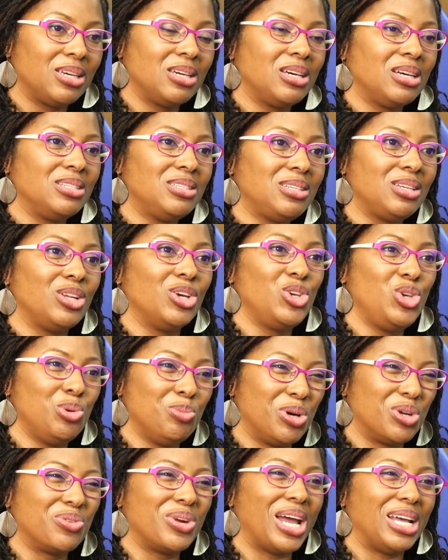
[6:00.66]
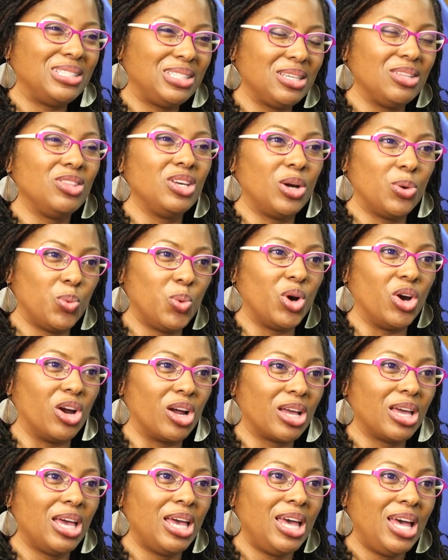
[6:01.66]
and consider human rights in their
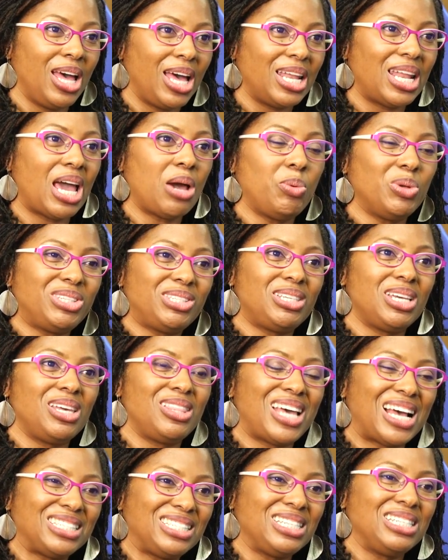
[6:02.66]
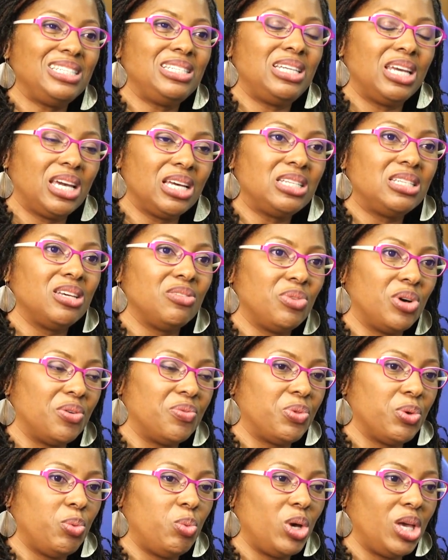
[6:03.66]
work. And I would say that's indicative
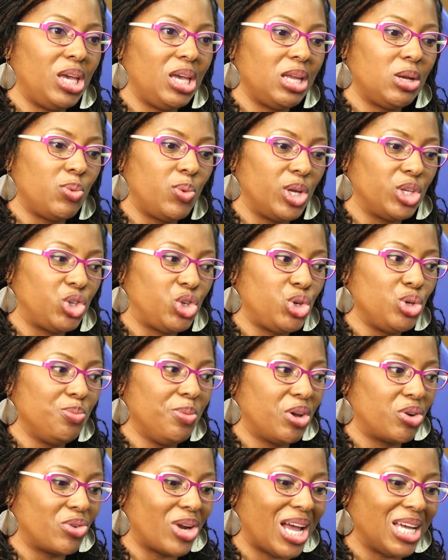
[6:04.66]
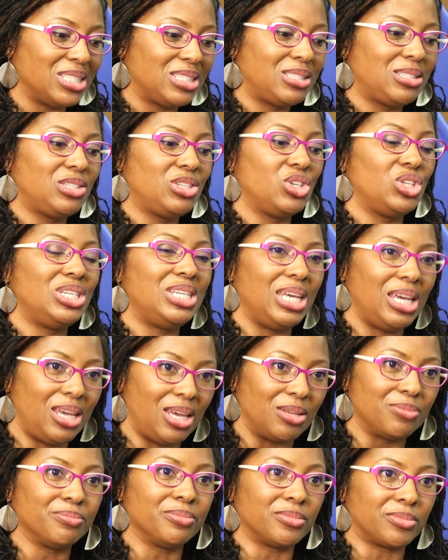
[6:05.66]
of the way in which human rights
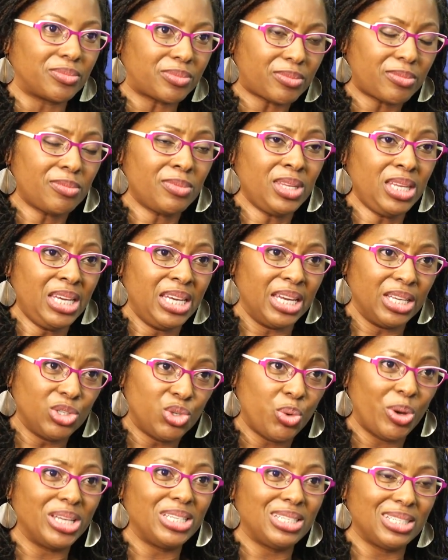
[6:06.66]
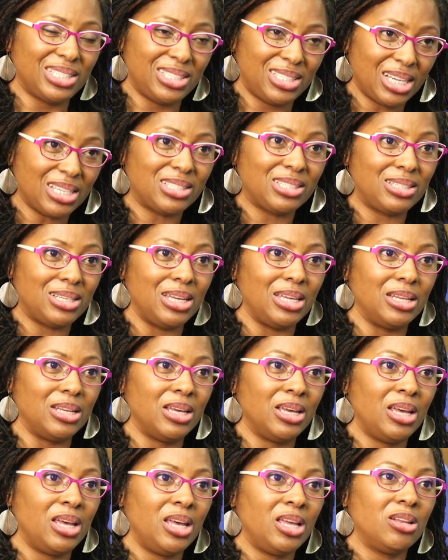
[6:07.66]
today, in 2016,
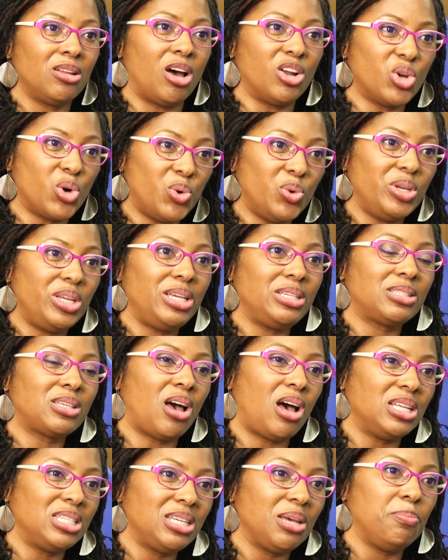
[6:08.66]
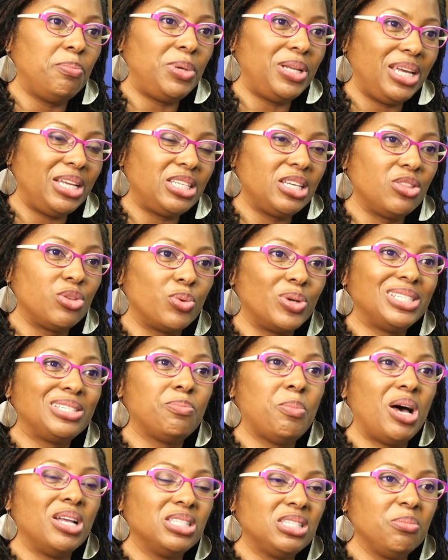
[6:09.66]
not only is contemplating the
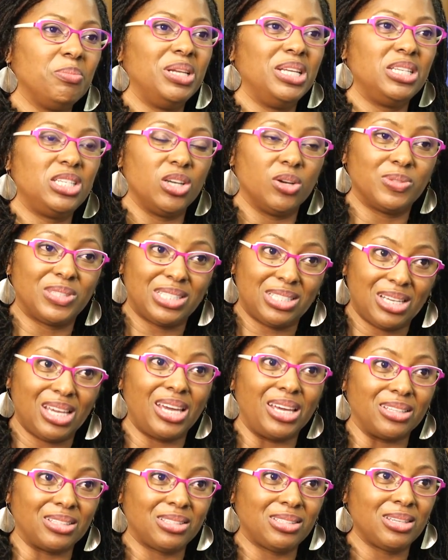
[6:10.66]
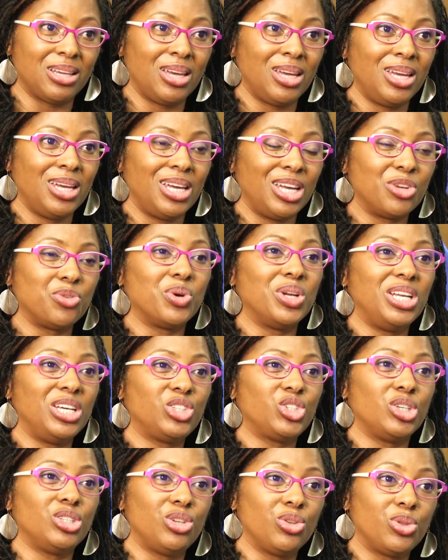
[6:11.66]
responsibility of states in
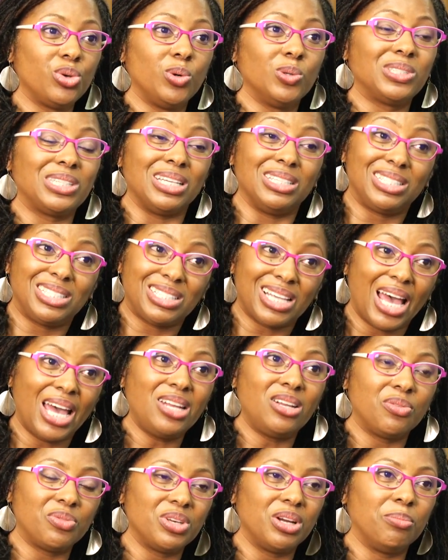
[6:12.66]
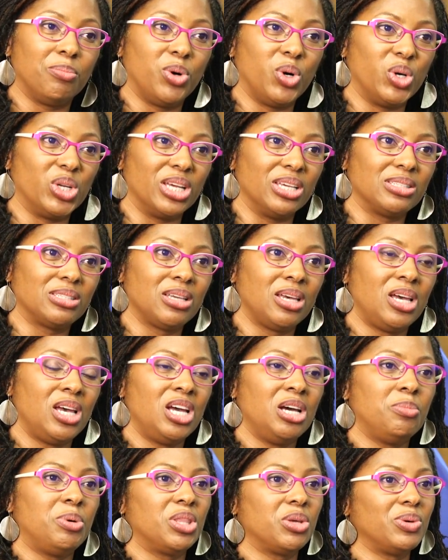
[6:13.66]
relation to those inside of their borders,
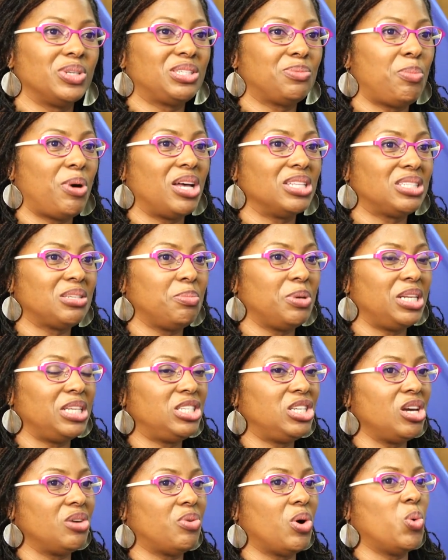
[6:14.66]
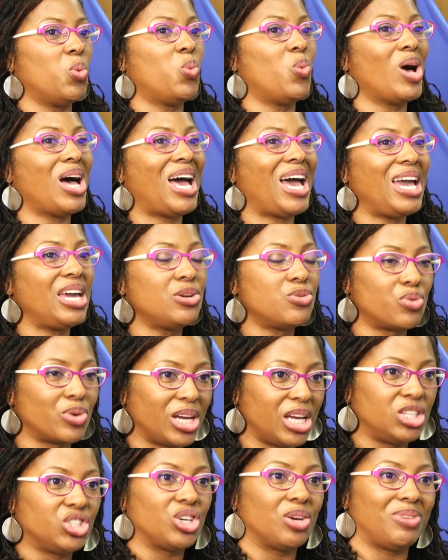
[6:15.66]
but the responsibility of a wide
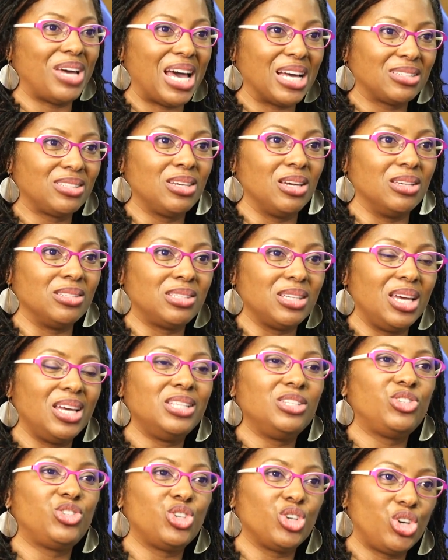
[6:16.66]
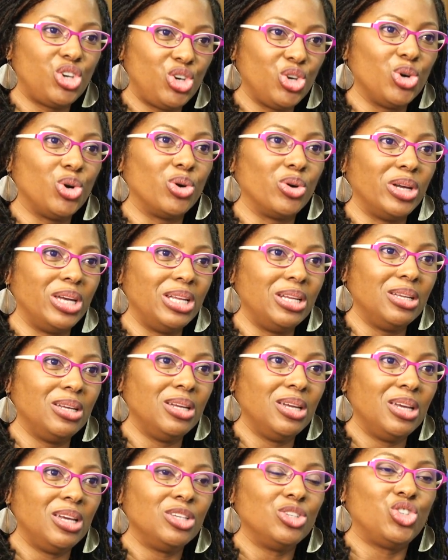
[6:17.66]
range of actors in securing
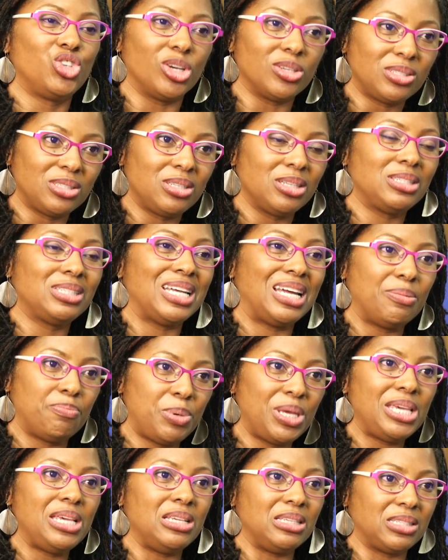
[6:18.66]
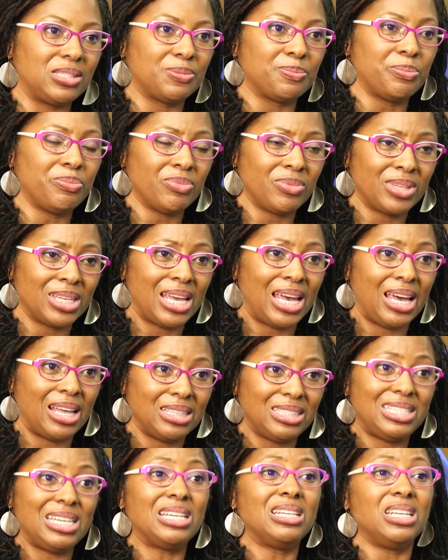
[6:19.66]
justice and peace
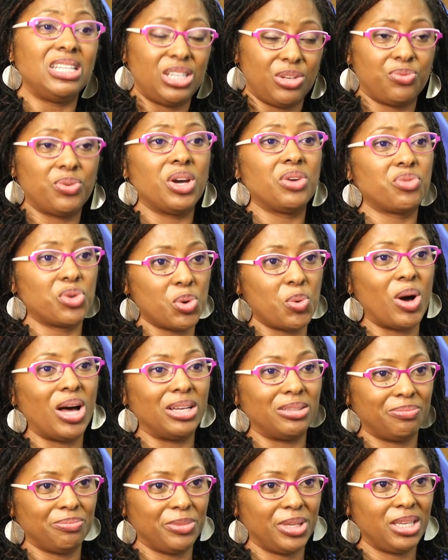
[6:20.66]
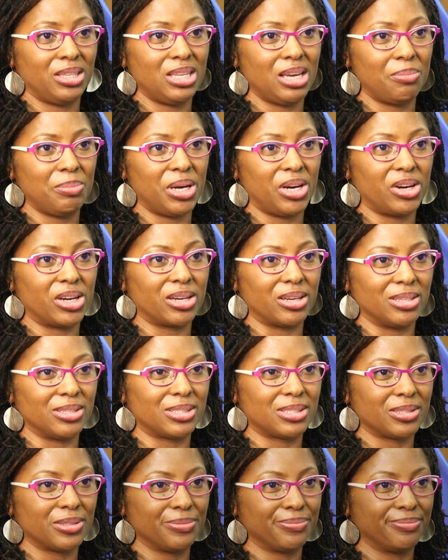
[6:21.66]
and dignity for everyone in the
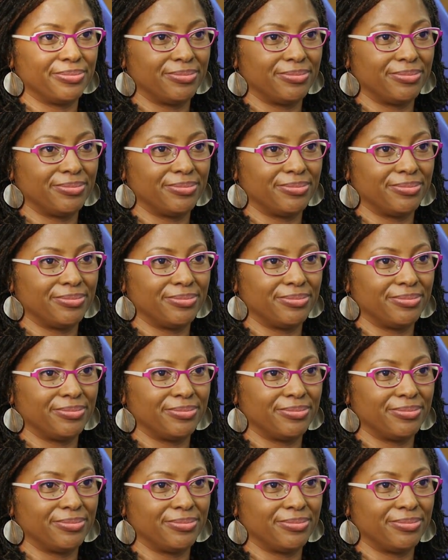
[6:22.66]
Americas.